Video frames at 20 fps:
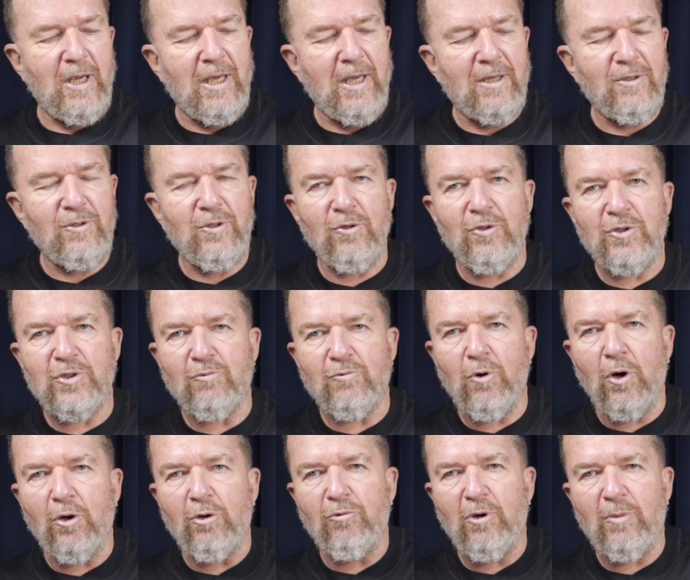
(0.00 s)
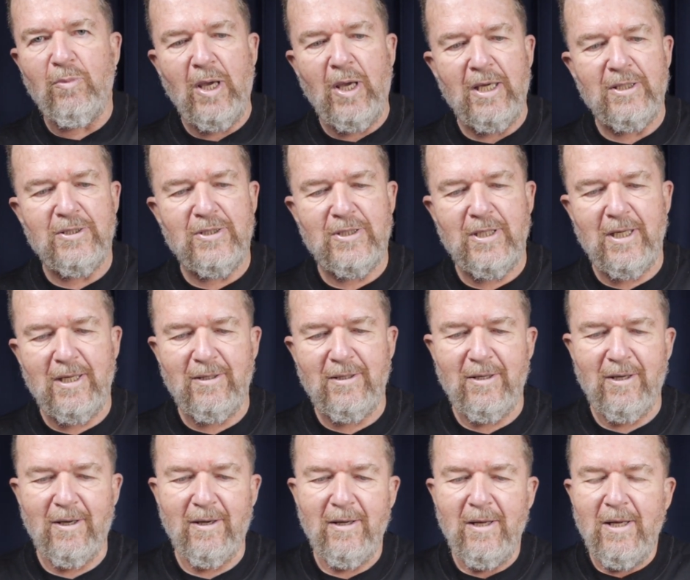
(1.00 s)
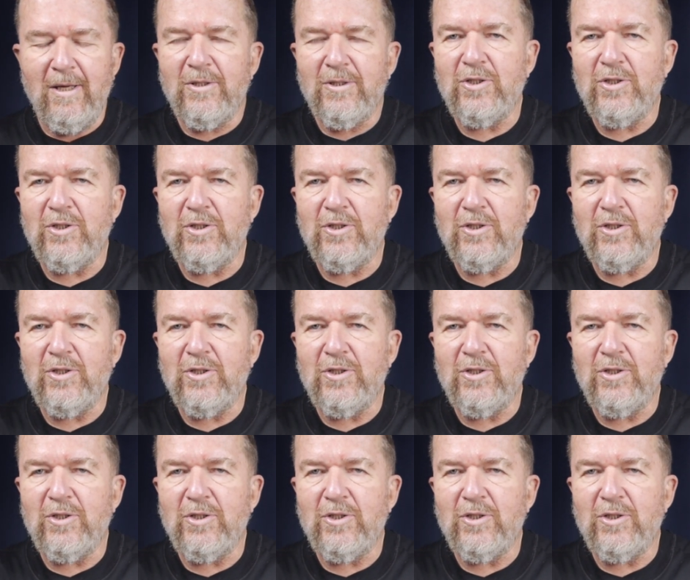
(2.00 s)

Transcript: and use a rotary base and uh,